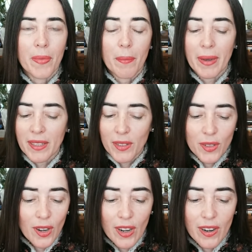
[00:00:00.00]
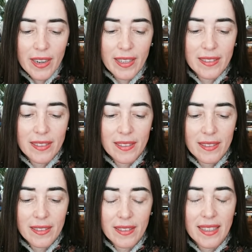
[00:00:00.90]
But you don't learn it
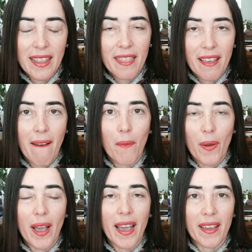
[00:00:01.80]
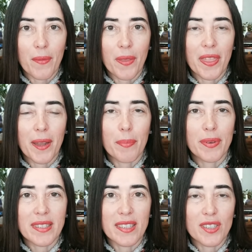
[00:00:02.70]
in that way, with that
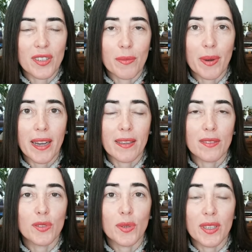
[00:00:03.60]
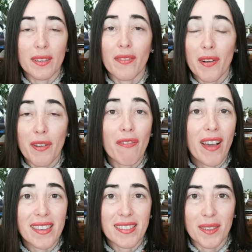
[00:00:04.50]
precision, by doing it very
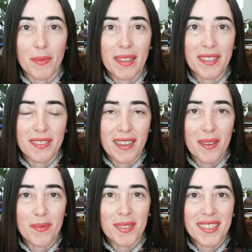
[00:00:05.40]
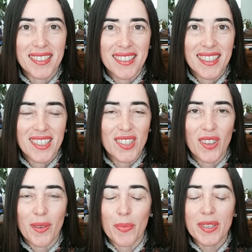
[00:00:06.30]
fast a million times. So
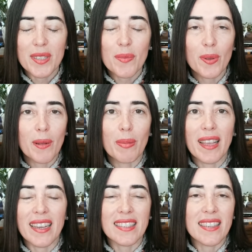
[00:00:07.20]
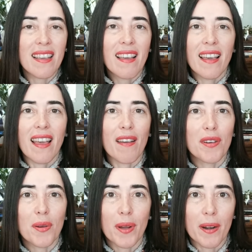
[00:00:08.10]
the principle applies
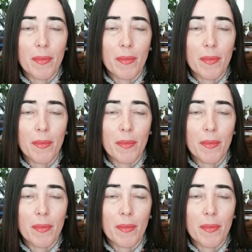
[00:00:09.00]
everywhere.